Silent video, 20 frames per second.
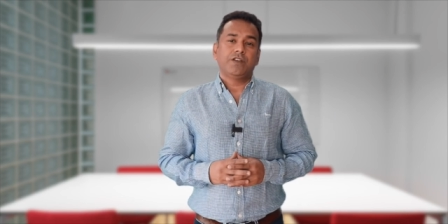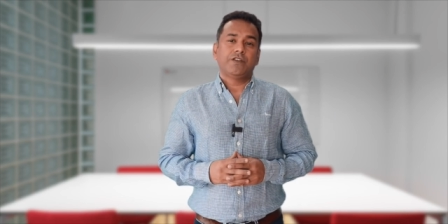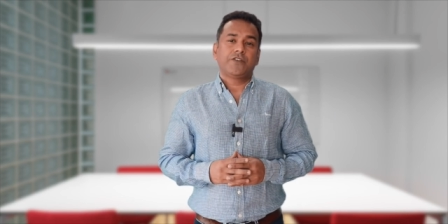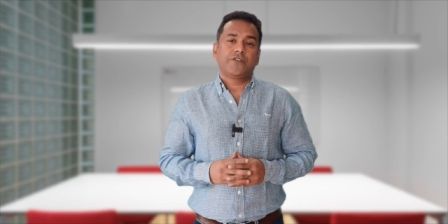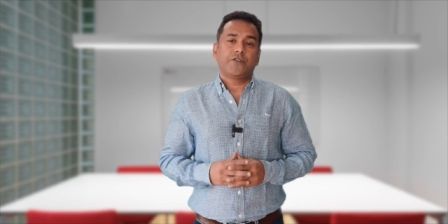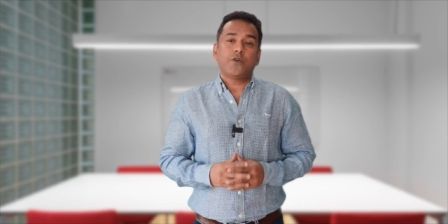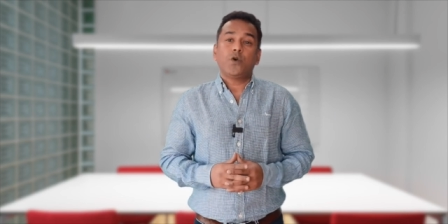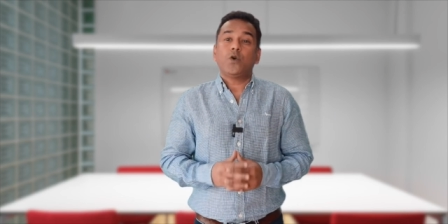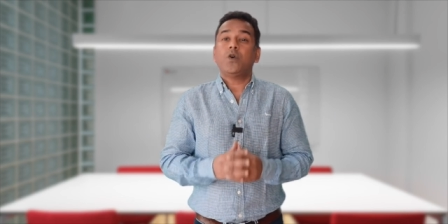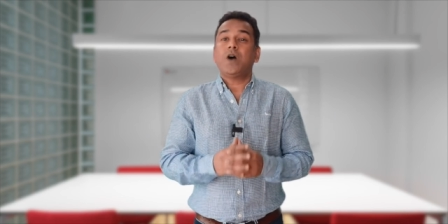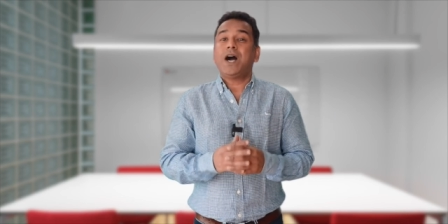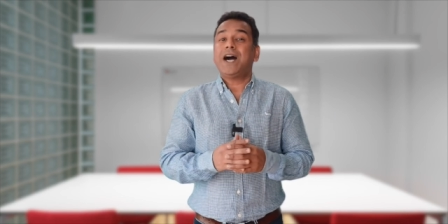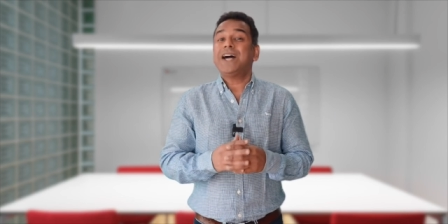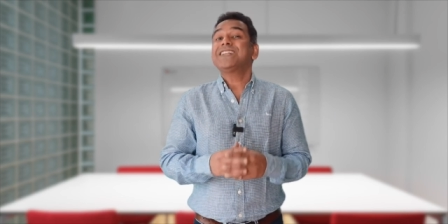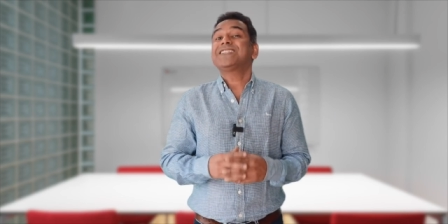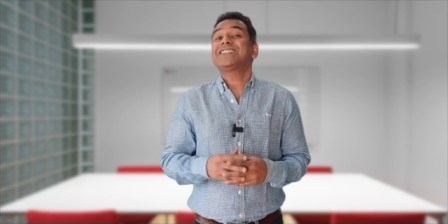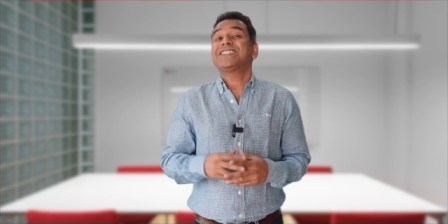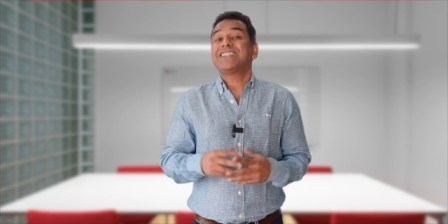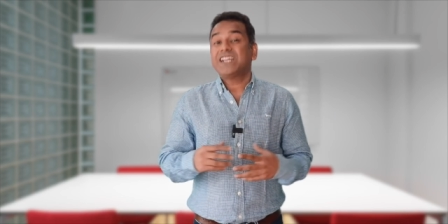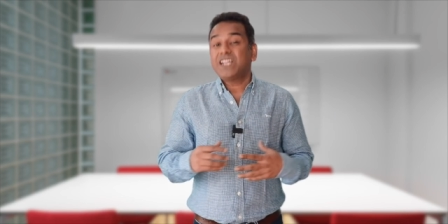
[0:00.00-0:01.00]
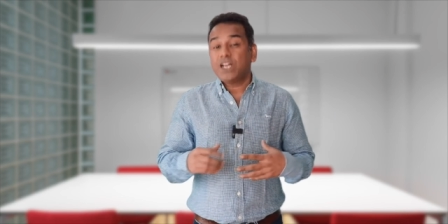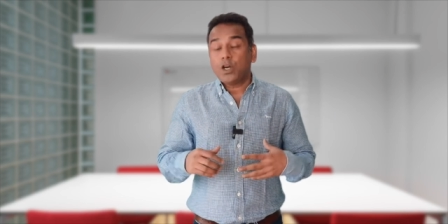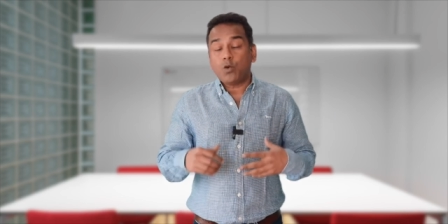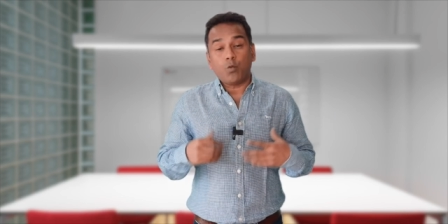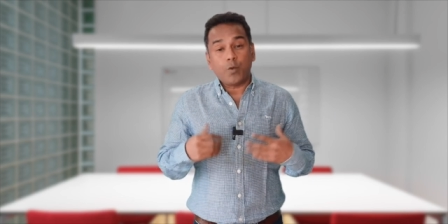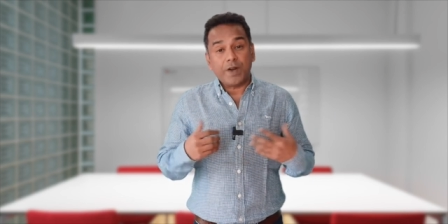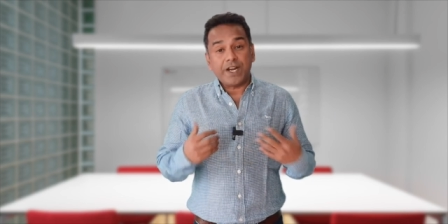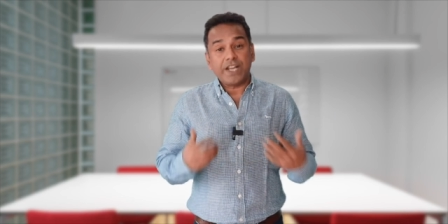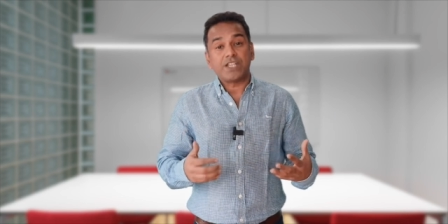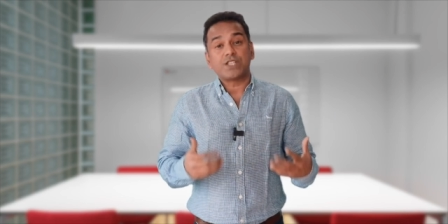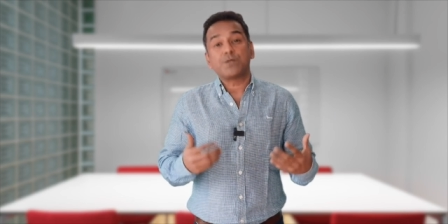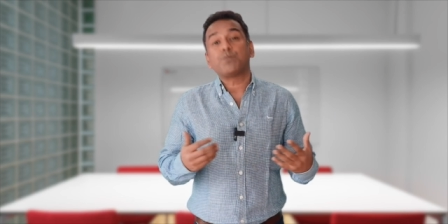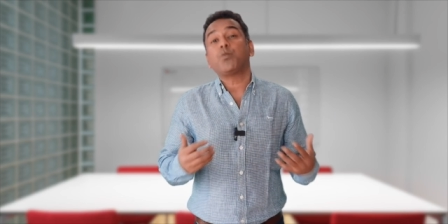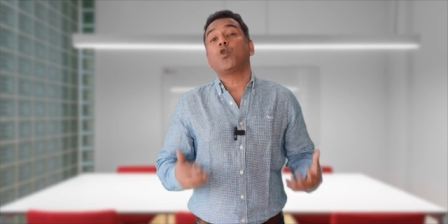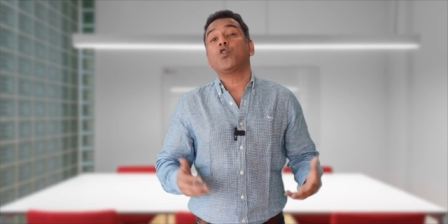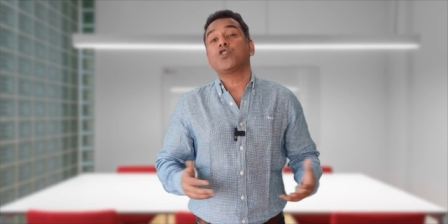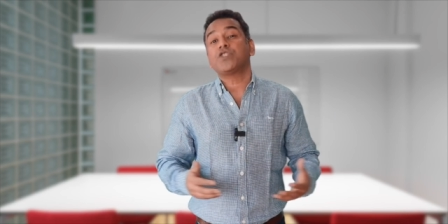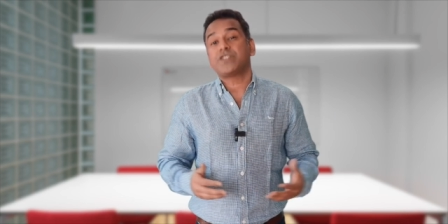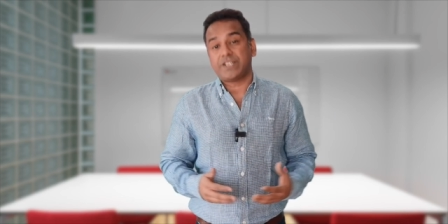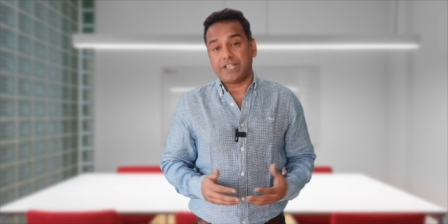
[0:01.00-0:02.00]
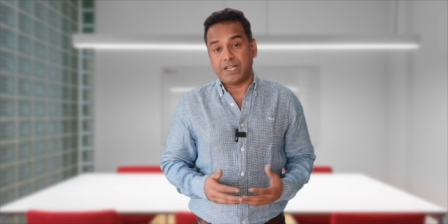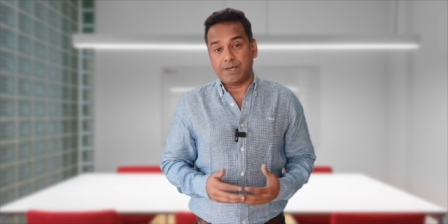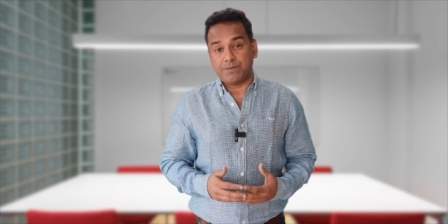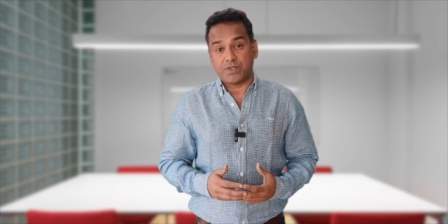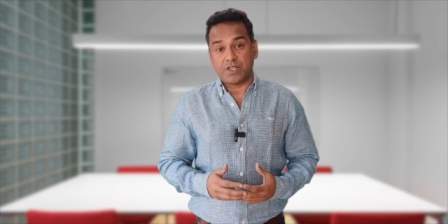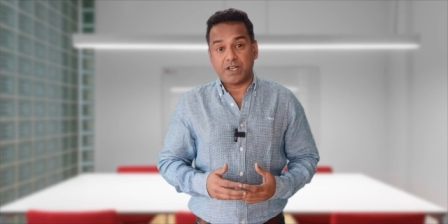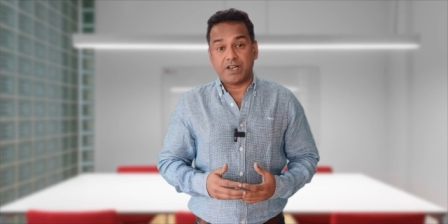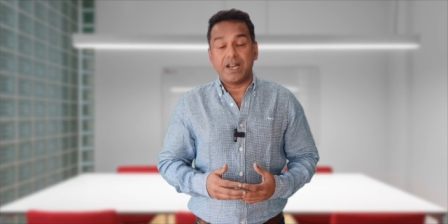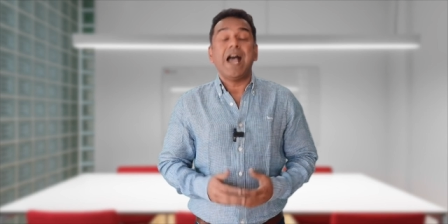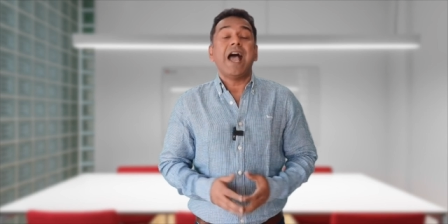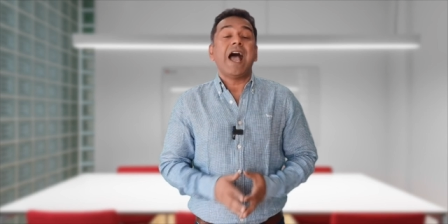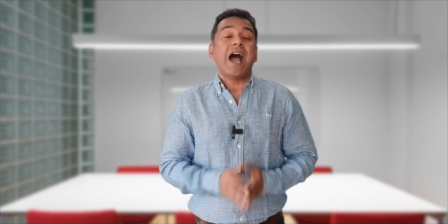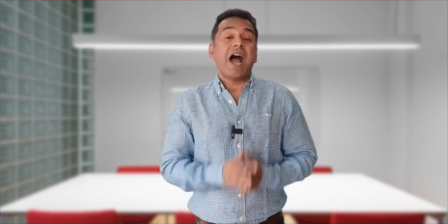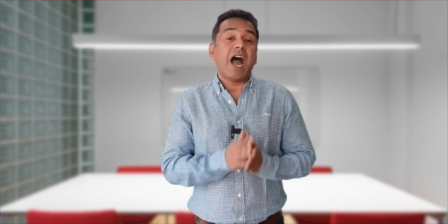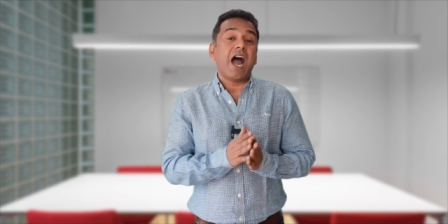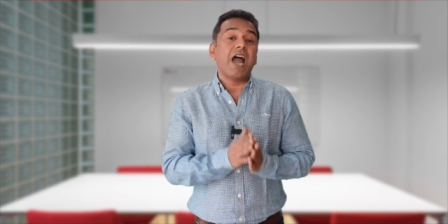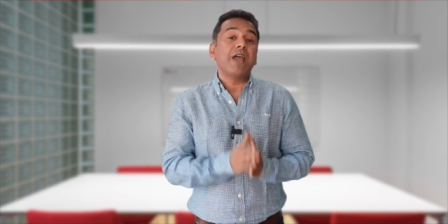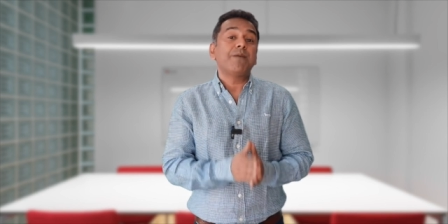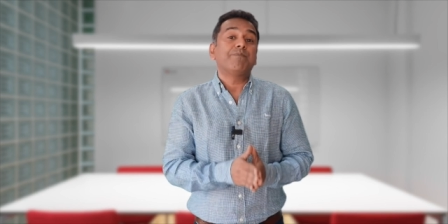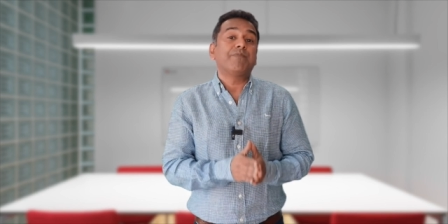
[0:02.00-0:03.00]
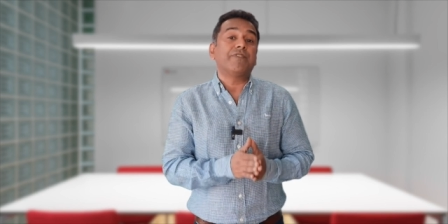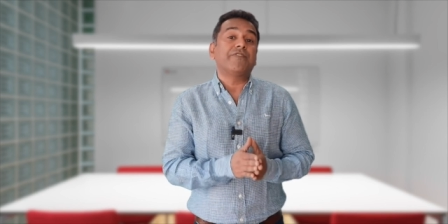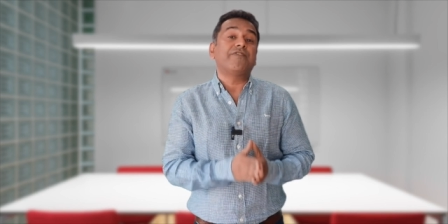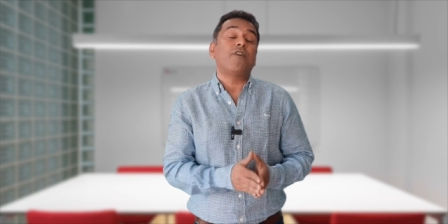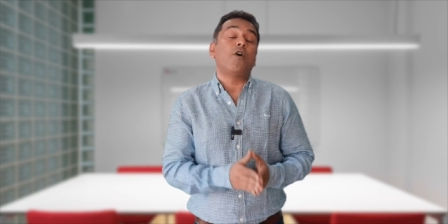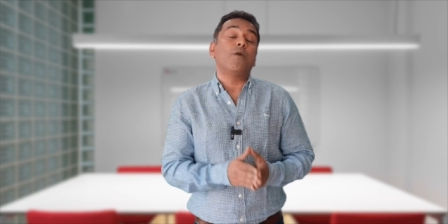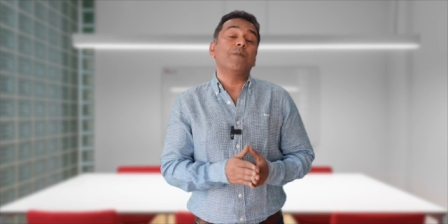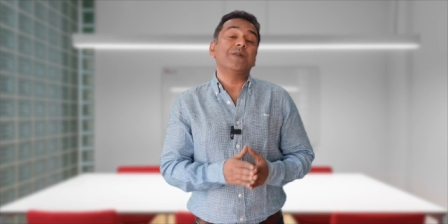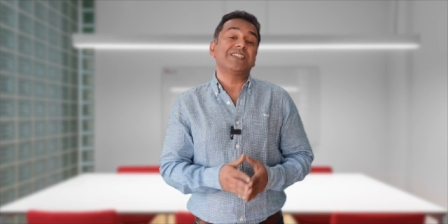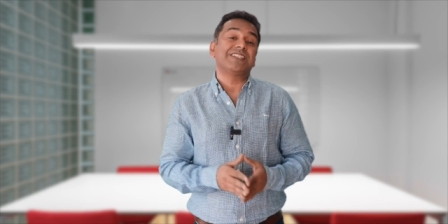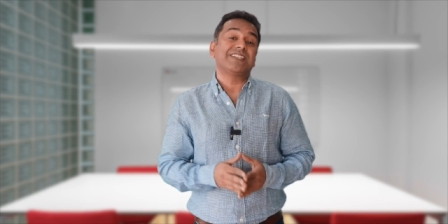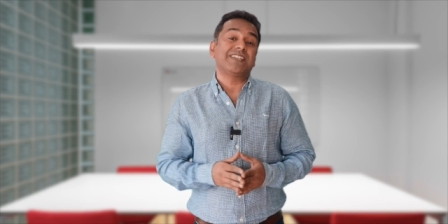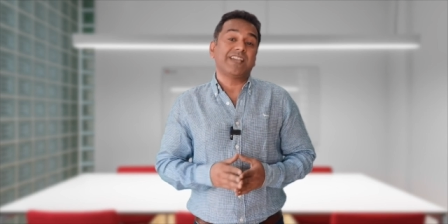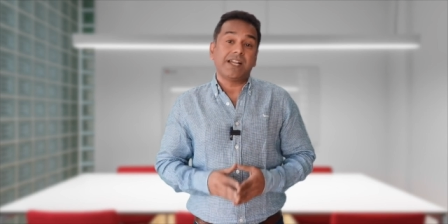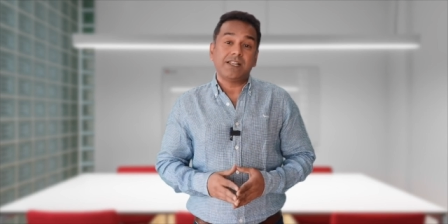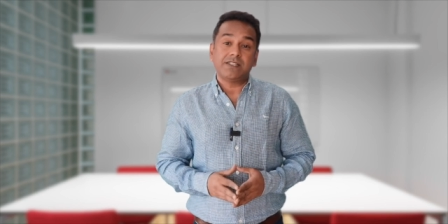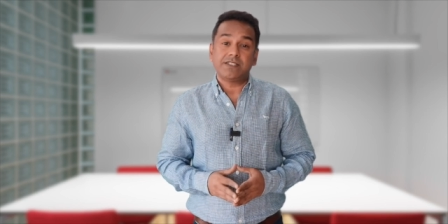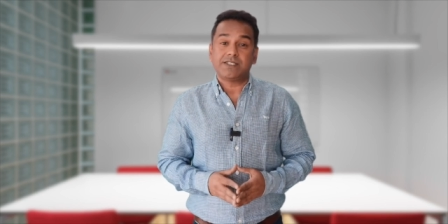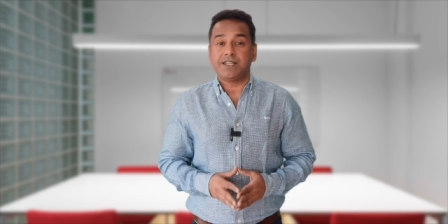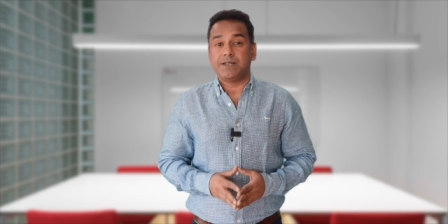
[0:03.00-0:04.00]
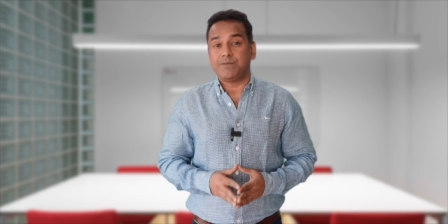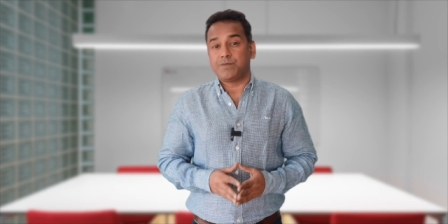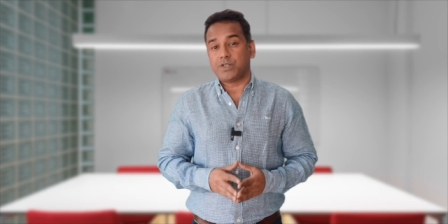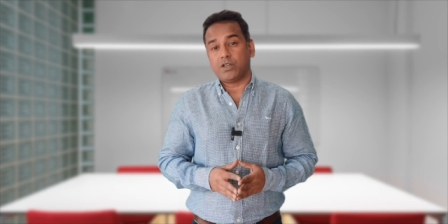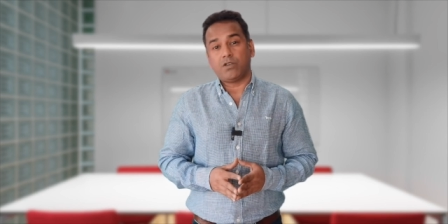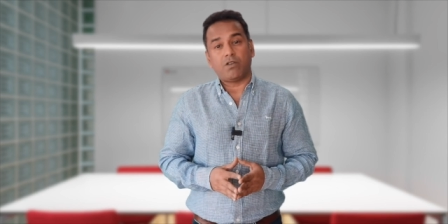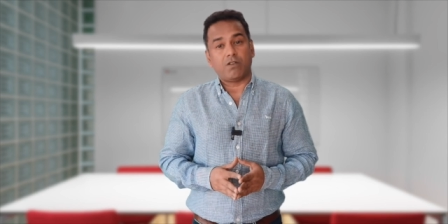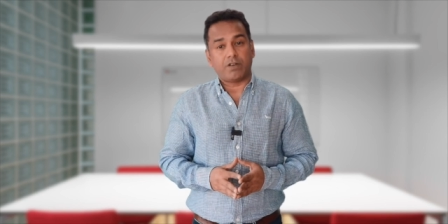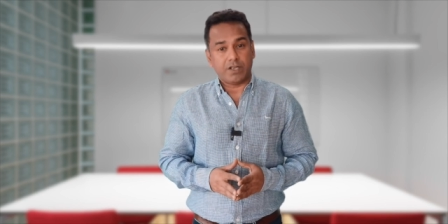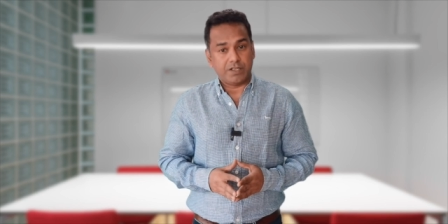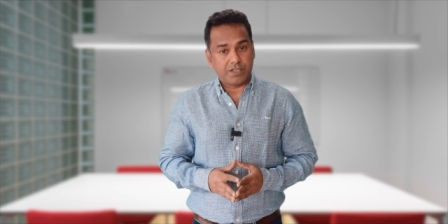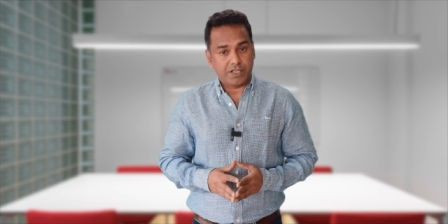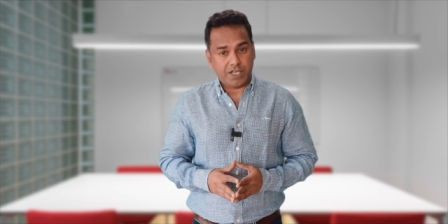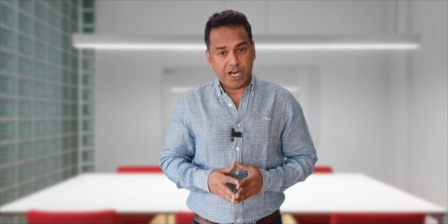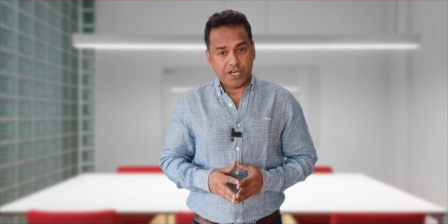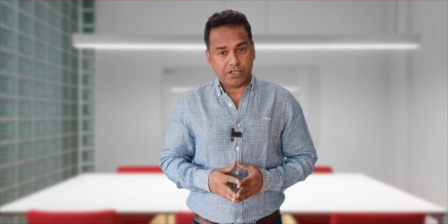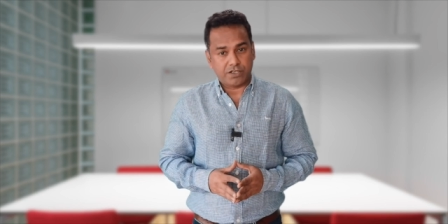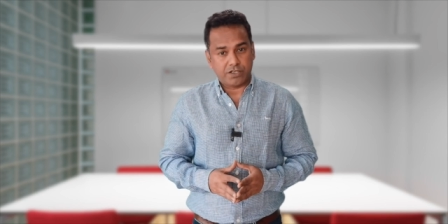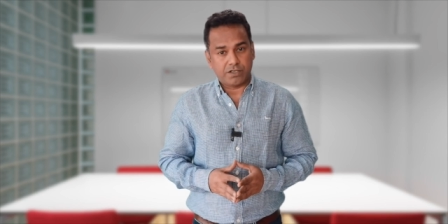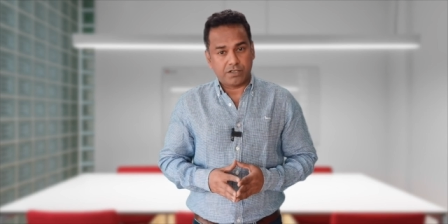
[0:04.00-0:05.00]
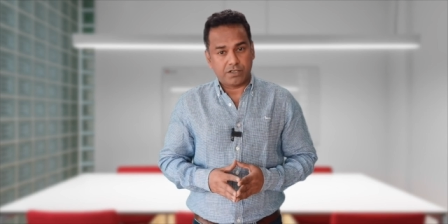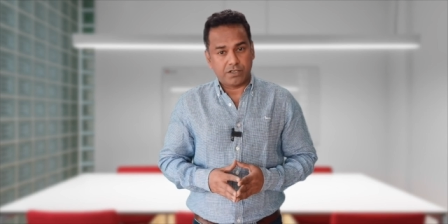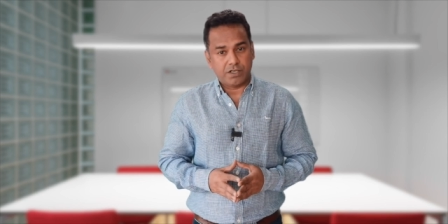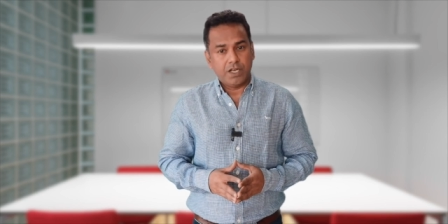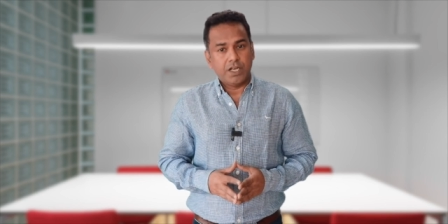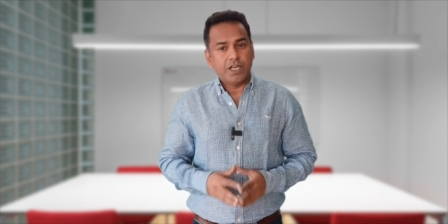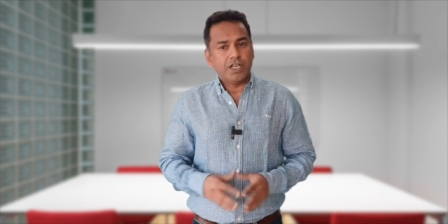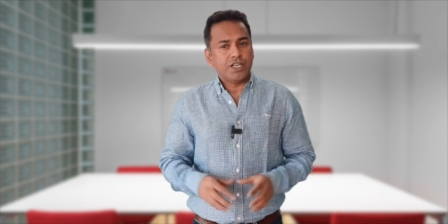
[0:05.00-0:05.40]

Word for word: So I studied winning sports teams and high performance sales teams and organizations